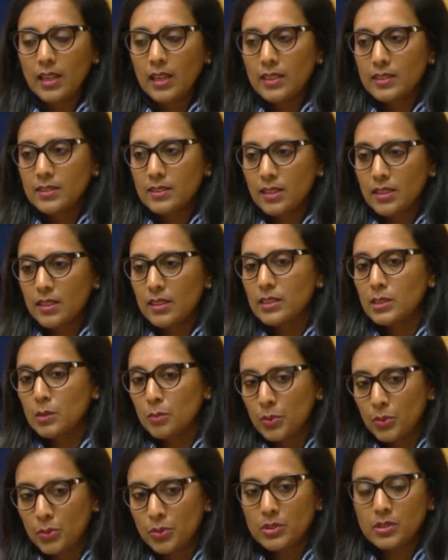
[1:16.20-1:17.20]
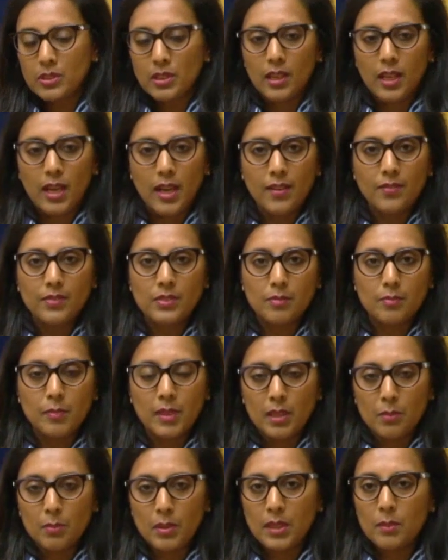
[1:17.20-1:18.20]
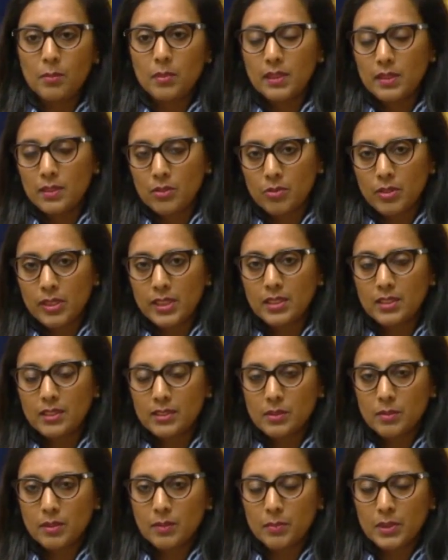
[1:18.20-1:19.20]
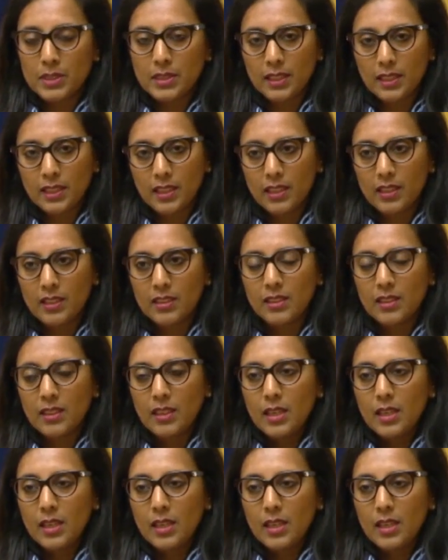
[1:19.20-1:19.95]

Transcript: certainly supports the lives of many people in the regions in particular.